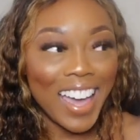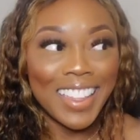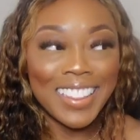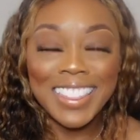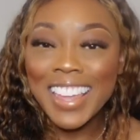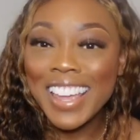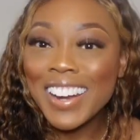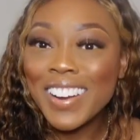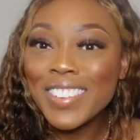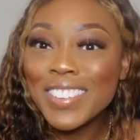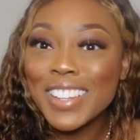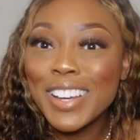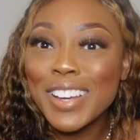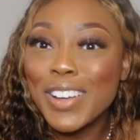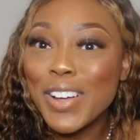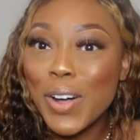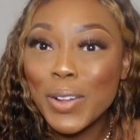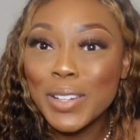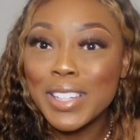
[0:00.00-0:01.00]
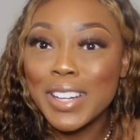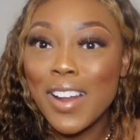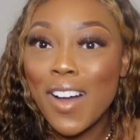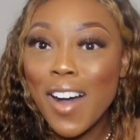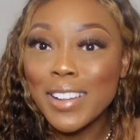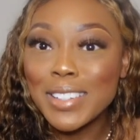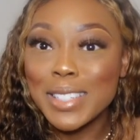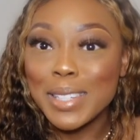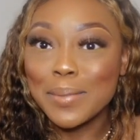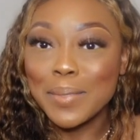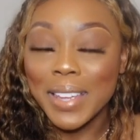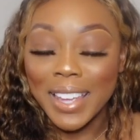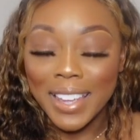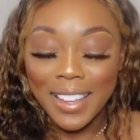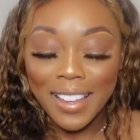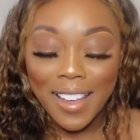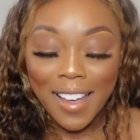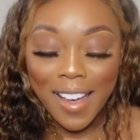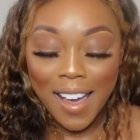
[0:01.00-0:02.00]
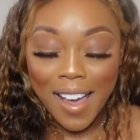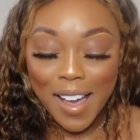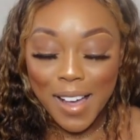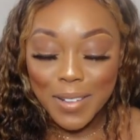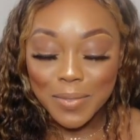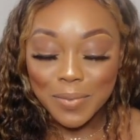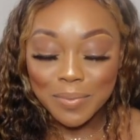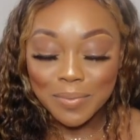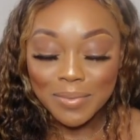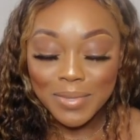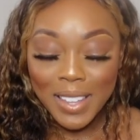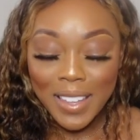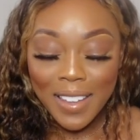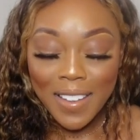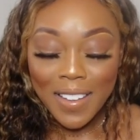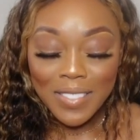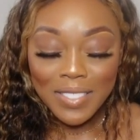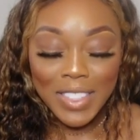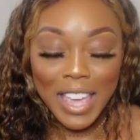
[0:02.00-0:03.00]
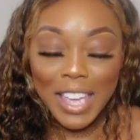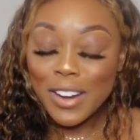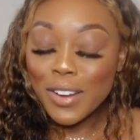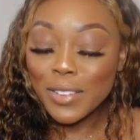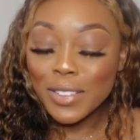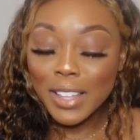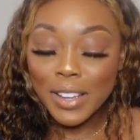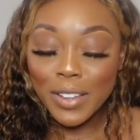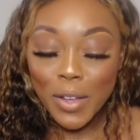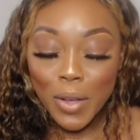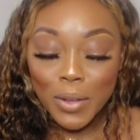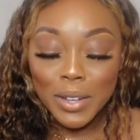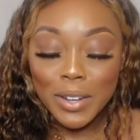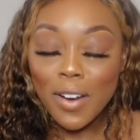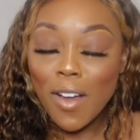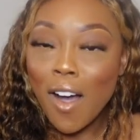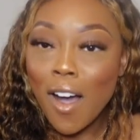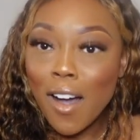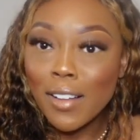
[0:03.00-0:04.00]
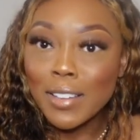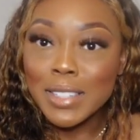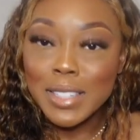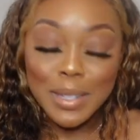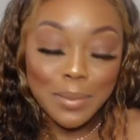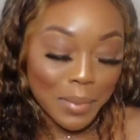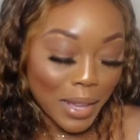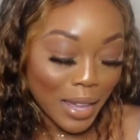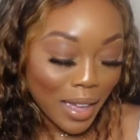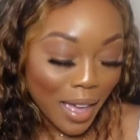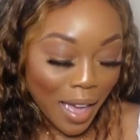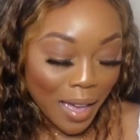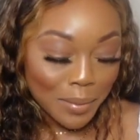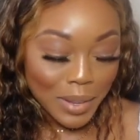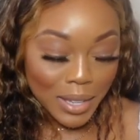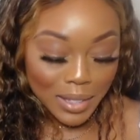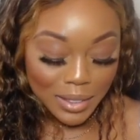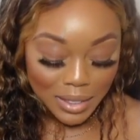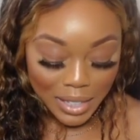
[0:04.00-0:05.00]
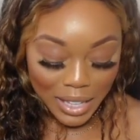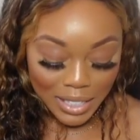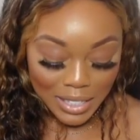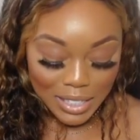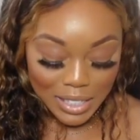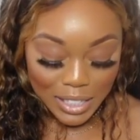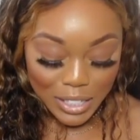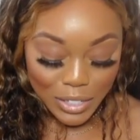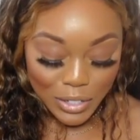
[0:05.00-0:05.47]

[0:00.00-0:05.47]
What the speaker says: They don't look gold at all to me. They don't look gold at all to me. I mean, let's